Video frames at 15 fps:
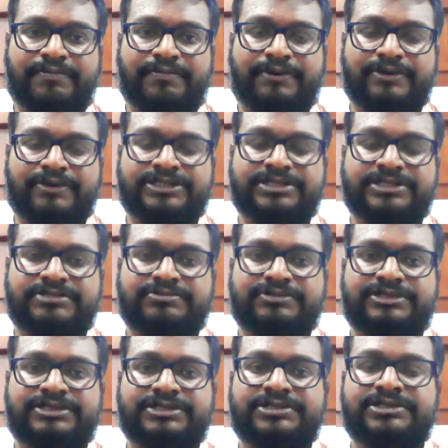project
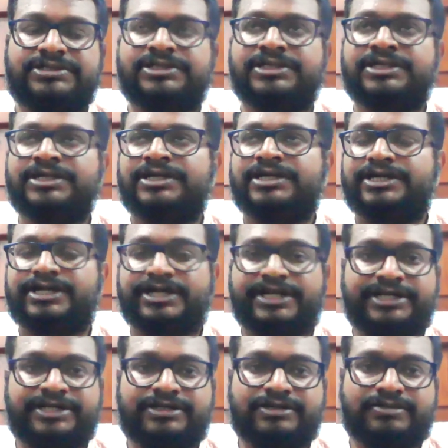which is
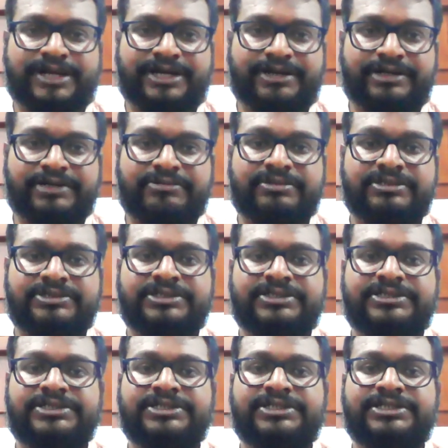related to
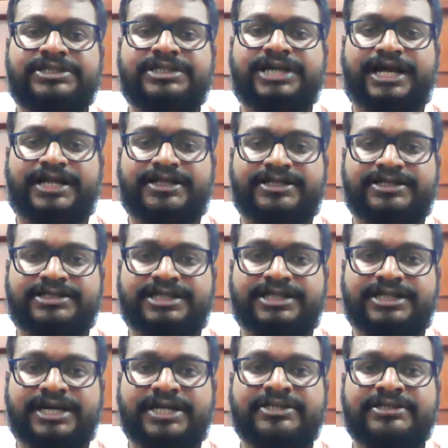biodiversity and things
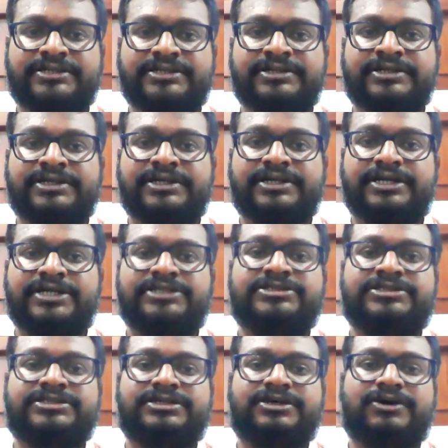like that,
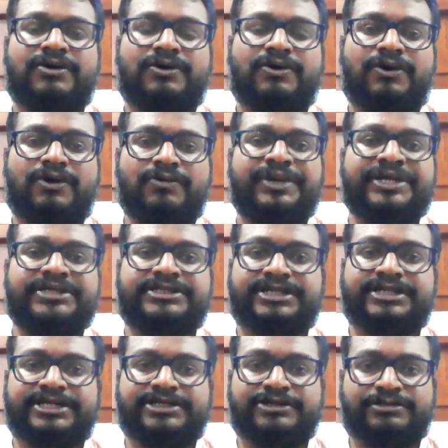it's always
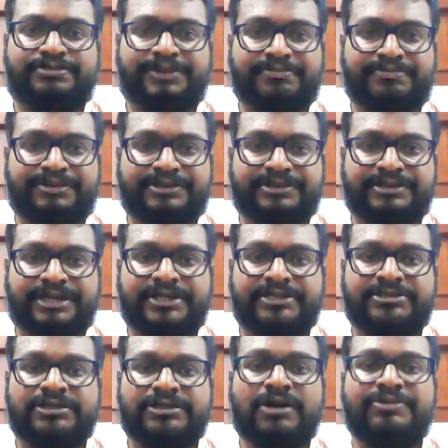related to people.
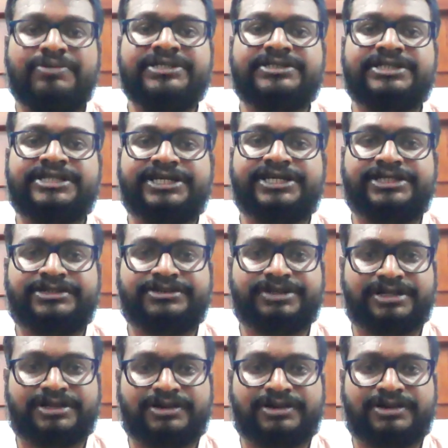It's always related to you.